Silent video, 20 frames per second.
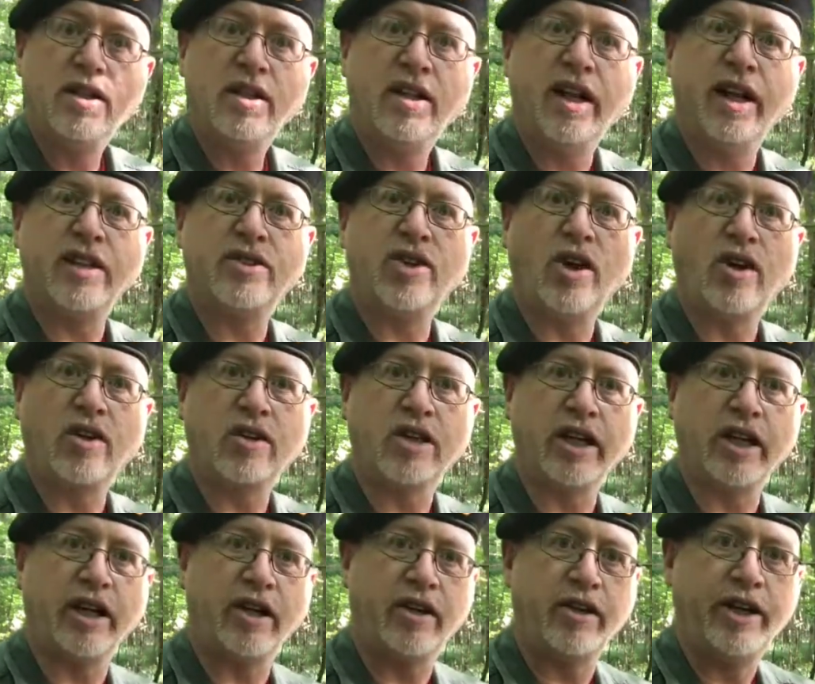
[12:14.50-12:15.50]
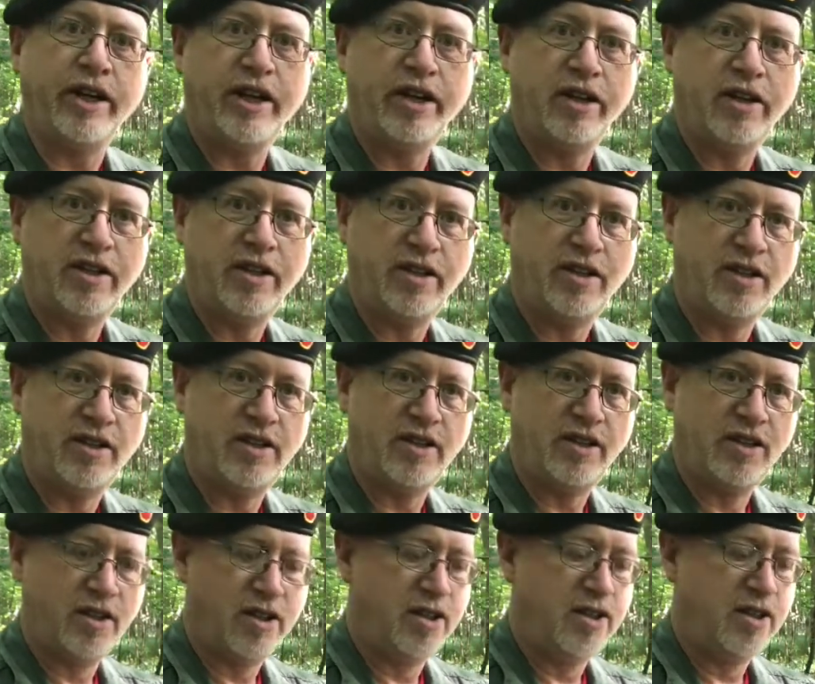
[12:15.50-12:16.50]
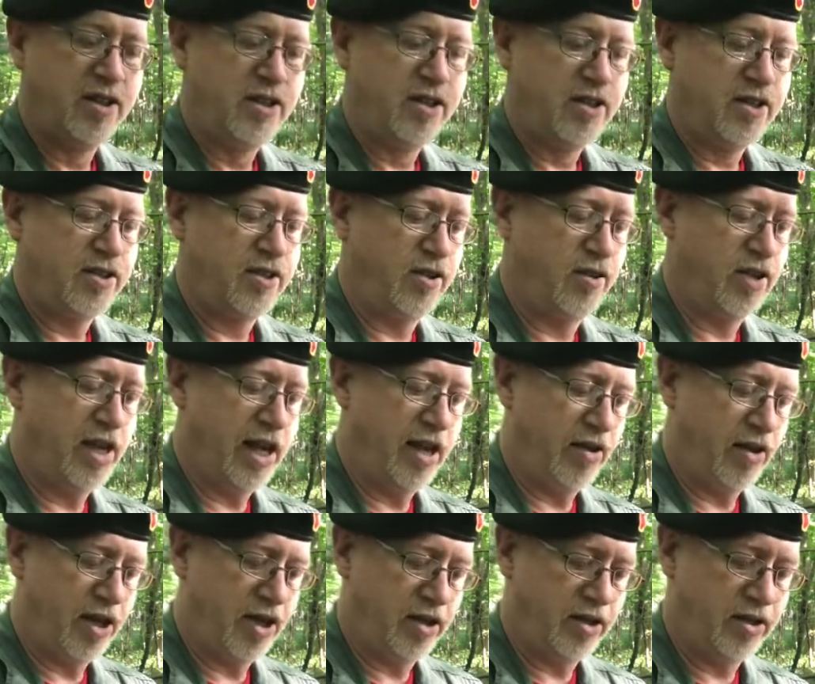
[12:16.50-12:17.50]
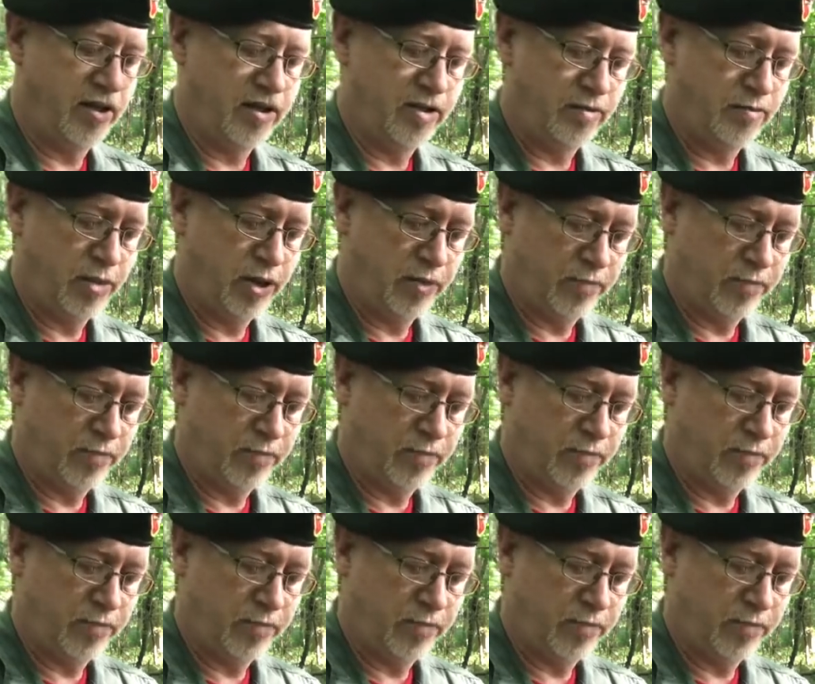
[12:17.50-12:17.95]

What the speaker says: That's all cleared. So now I'll put